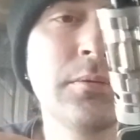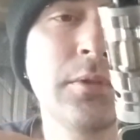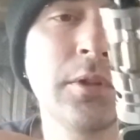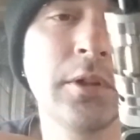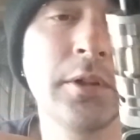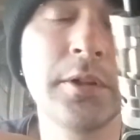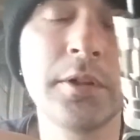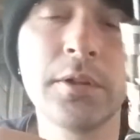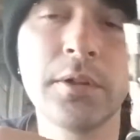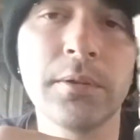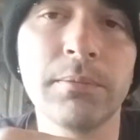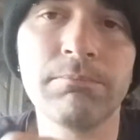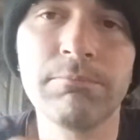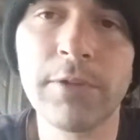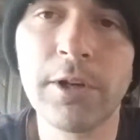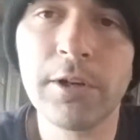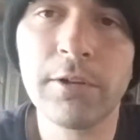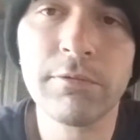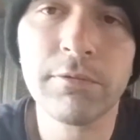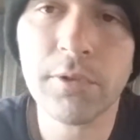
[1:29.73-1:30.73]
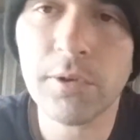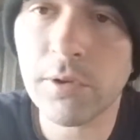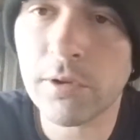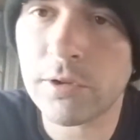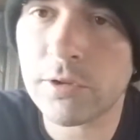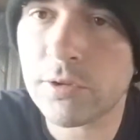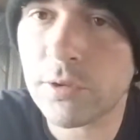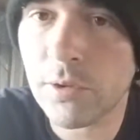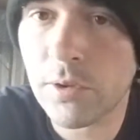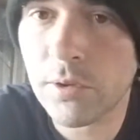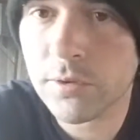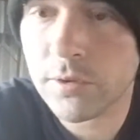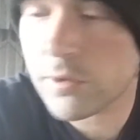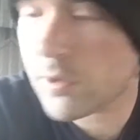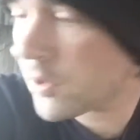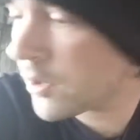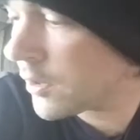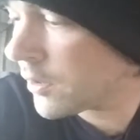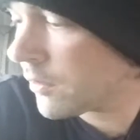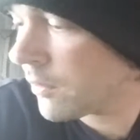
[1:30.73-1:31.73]
or your airflow control,
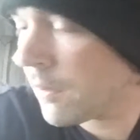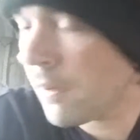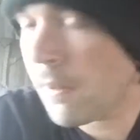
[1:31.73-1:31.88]
sorry.